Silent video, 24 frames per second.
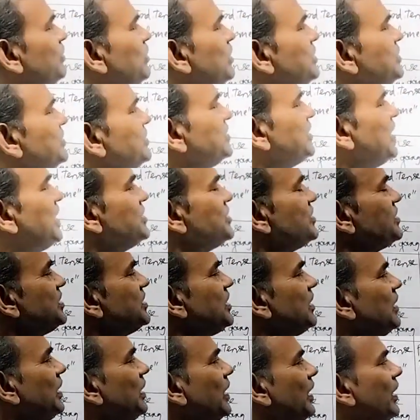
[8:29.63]
been
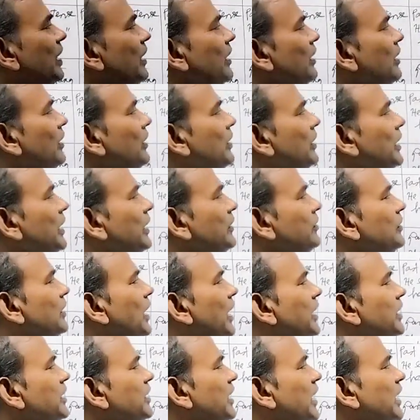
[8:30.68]
changed in
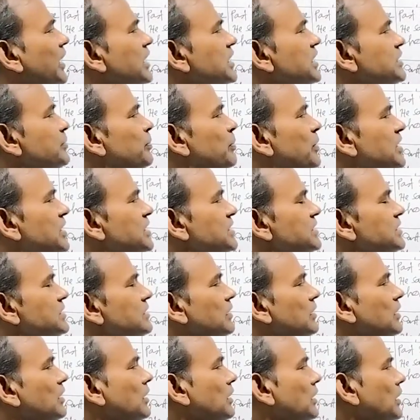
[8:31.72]
the indirect speech,
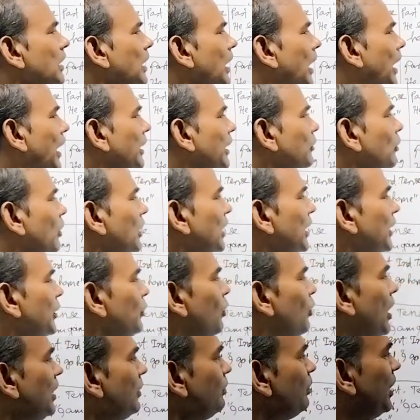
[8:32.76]
and only
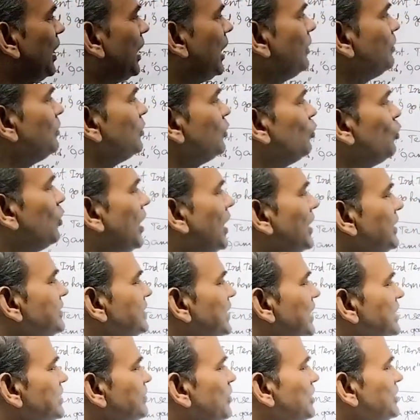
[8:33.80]
one verb was
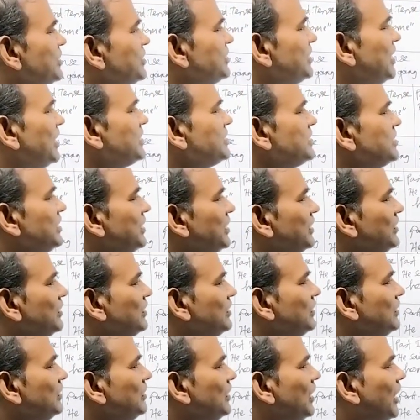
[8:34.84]
has been changed
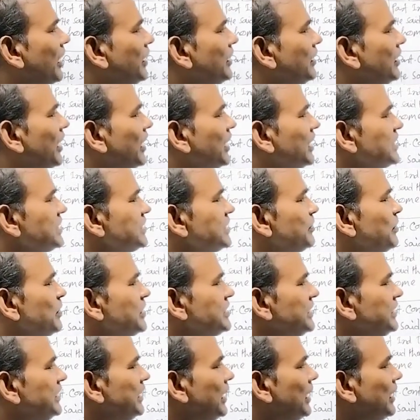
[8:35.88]
in the indirect
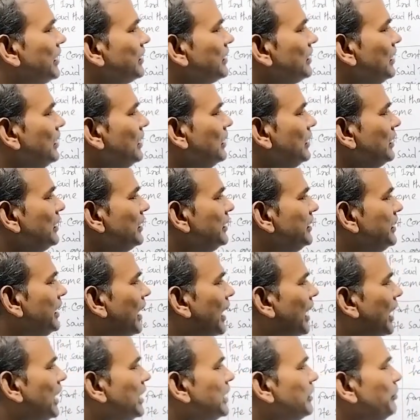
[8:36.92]
speech. Here he
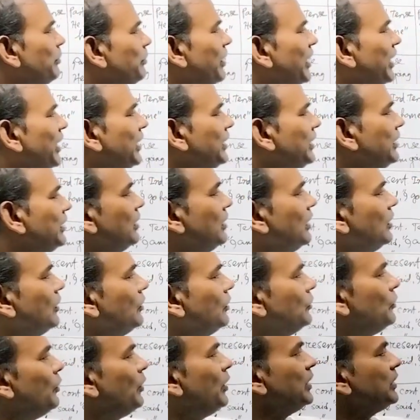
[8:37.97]
had been
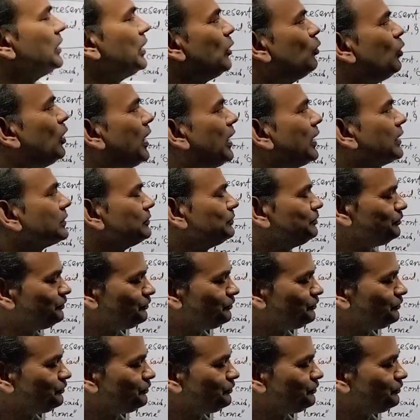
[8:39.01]
doing the work.